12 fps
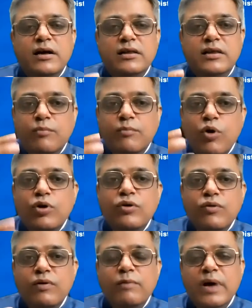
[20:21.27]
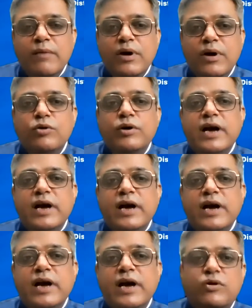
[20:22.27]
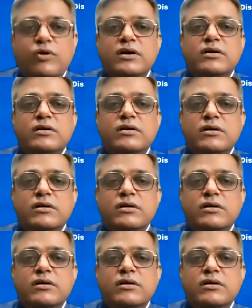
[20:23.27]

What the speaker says: the more you will be able to get out of it.